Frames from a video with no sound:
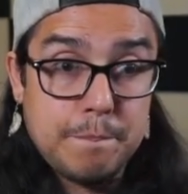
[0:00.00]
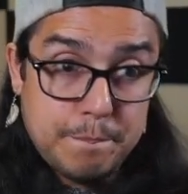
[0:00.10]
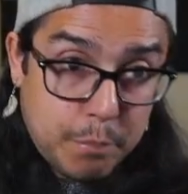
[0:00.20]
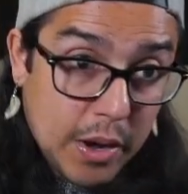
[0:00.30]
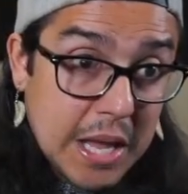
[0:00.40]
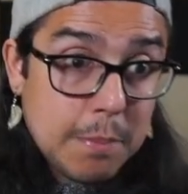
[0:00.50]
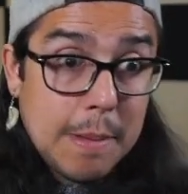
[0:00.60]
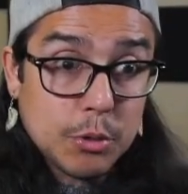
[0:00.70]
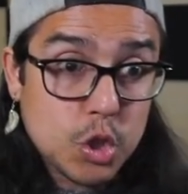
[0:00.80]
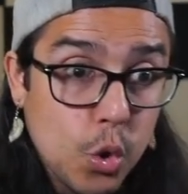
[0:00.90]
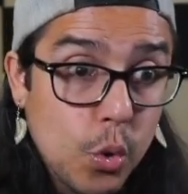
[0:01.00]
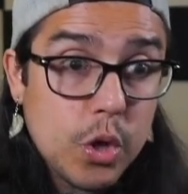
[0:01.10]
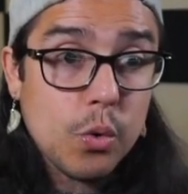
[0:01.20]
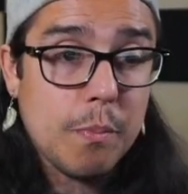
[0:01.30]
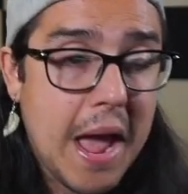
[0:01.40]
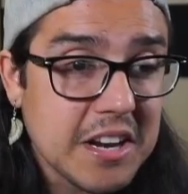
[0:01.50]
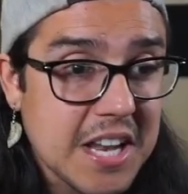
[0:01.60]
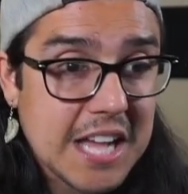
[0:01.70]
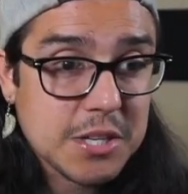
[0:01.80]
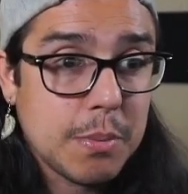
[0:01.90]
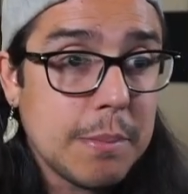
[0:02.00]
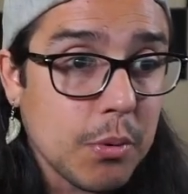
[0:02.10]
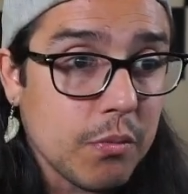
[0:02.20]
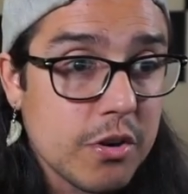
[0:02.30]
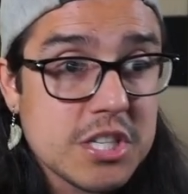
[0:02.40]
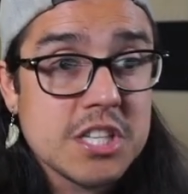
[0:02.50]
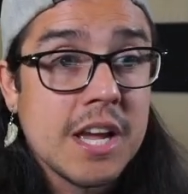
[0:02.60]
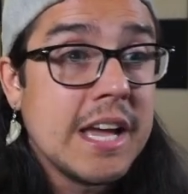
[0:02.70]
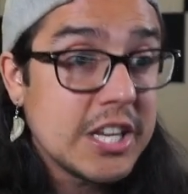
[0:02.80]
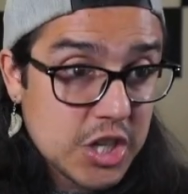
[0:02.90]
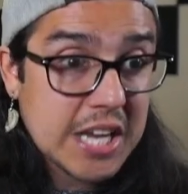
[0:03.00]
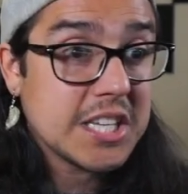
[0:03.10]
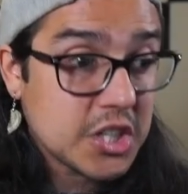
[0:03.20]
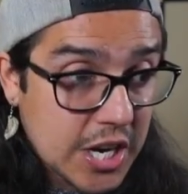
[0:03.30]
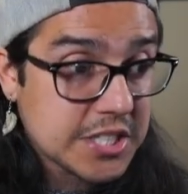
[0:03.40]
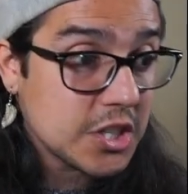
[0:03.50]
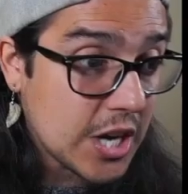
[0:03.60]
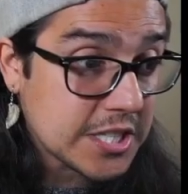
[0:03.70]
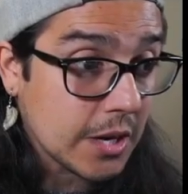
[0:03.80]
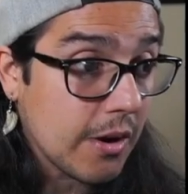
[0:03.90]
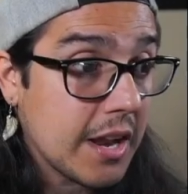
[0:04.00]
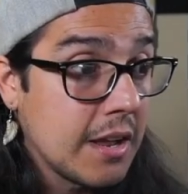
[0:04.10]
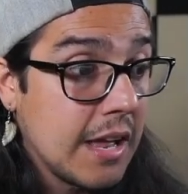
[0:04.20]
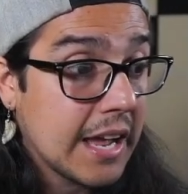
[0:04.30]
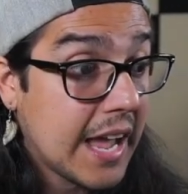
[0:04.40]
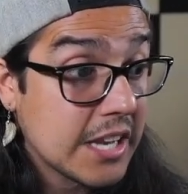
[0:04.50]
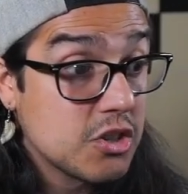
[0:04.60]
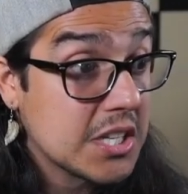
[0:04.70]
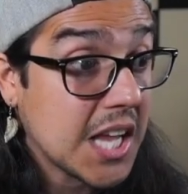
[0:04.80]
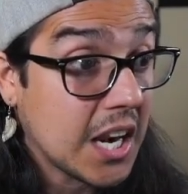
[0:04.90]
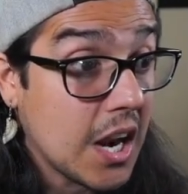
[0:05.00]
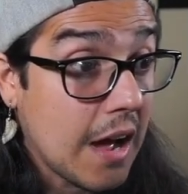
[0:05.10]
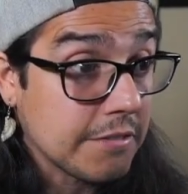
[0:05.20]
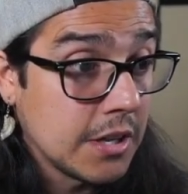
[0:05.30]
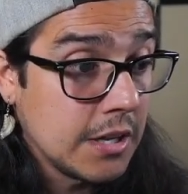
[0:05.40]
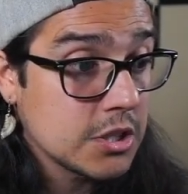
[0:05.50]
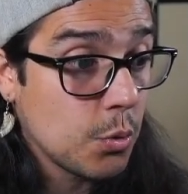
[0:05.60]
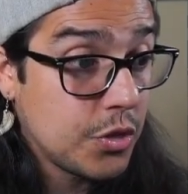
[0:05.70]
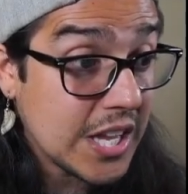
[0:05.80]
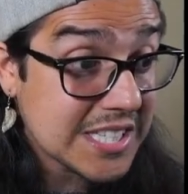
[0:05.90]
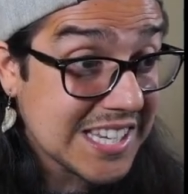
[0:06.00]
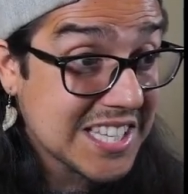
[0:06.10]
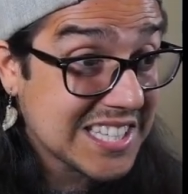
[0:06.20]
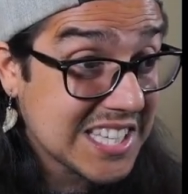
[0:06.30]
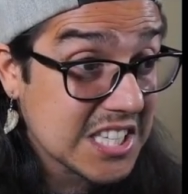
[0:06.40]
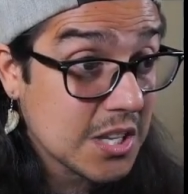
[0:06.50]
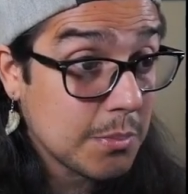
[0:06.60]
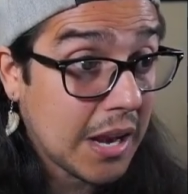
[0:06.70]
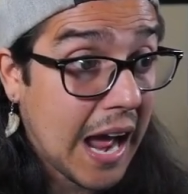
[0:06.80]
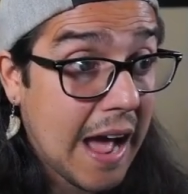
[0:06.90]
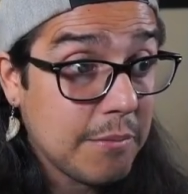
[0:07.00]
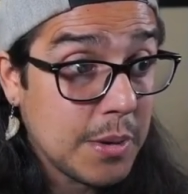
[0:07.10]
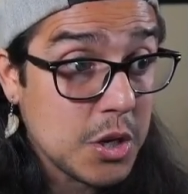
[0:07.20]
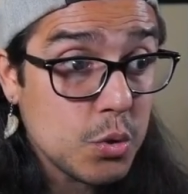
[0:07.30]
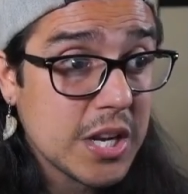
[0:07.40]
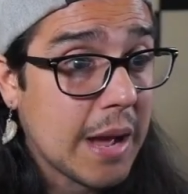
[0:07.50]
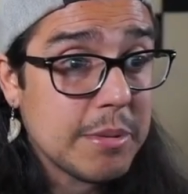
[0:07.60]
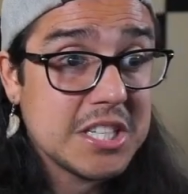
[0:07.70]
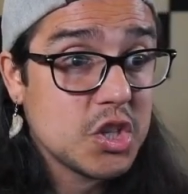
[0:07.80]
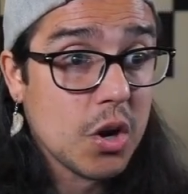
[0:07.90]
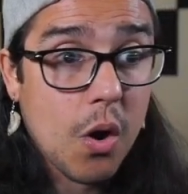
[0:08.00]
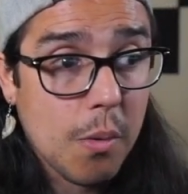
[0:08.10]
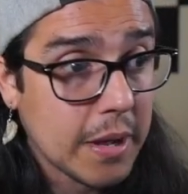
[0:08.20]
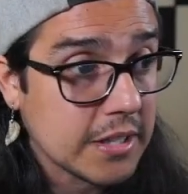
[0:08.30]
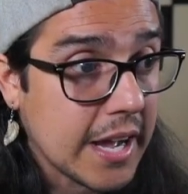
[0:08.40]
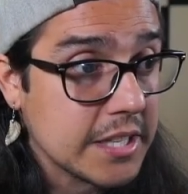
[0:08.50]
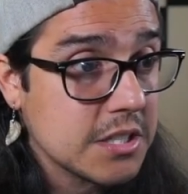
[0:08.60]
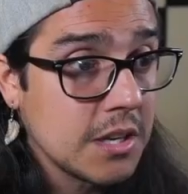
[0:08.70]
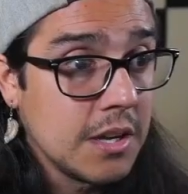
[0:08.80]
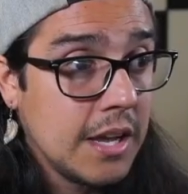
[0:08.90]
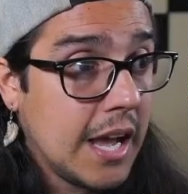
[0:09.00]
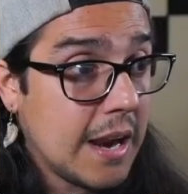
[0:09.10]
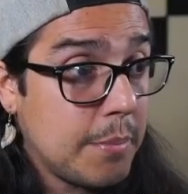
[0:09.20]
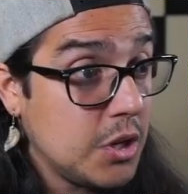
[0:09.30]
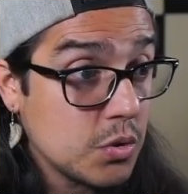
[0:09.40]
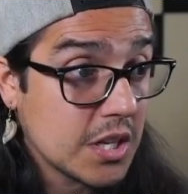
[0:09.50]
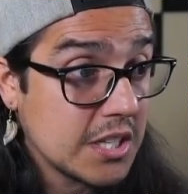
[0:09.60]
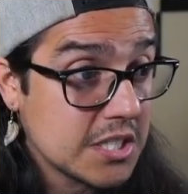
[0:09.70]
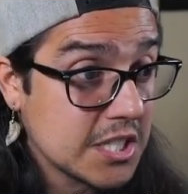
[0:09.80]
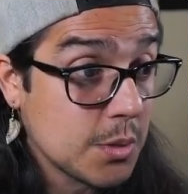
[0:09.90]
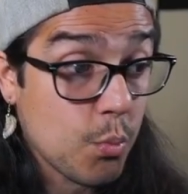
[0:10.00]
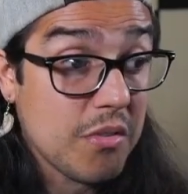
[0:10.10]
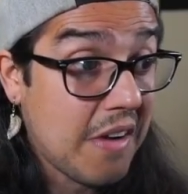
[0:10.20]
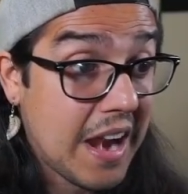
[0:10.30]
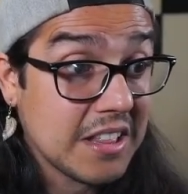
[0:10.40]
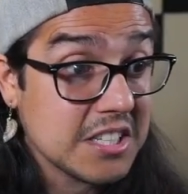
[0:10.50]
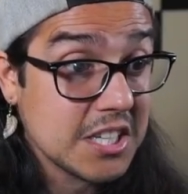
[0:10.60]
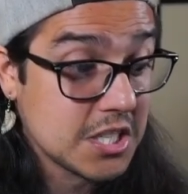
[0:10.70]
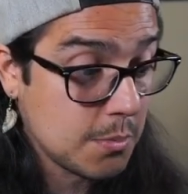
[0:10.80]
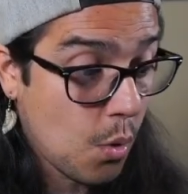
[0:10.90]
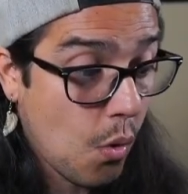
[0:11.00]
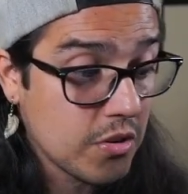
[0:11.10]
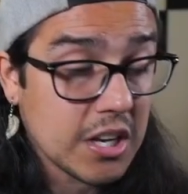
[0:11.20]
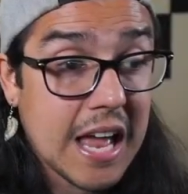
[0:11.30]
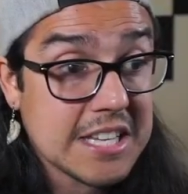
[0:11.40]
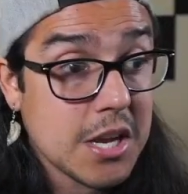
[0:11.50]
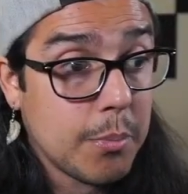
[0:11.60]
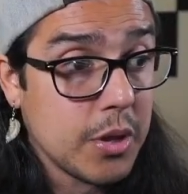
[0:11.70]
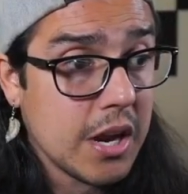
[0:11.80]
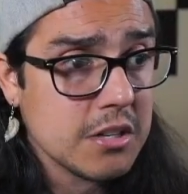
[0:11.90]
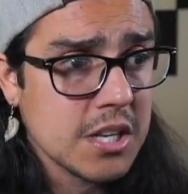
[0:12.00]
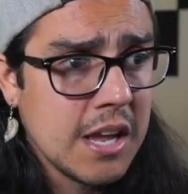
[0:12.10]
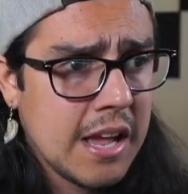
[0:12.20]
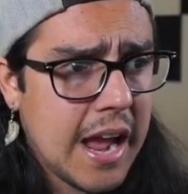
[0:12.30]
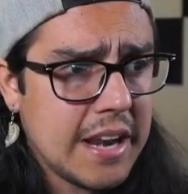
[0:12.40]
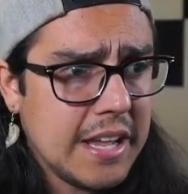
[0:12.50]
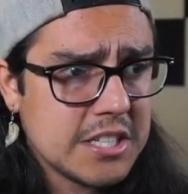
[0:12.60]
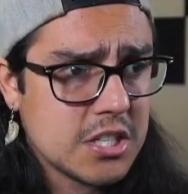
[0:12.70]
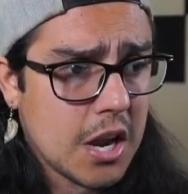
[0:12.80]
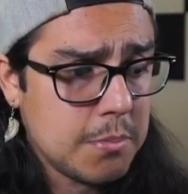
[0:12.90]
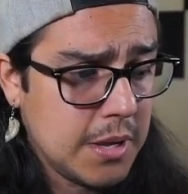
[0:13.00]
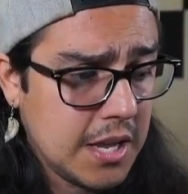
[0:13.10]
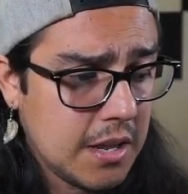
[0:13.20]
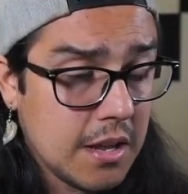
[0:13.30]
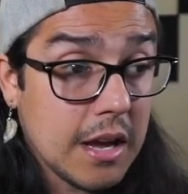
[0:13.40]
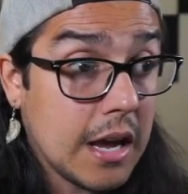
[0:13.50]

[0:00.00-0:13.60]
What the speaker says: bringing people to you, magnetizing people versus chasing, right? Can't stress that enough. So this is the system that I've been using. I've been teaching all my clients, and I've been using this system, refining this system over the last couple of years, and it's done me a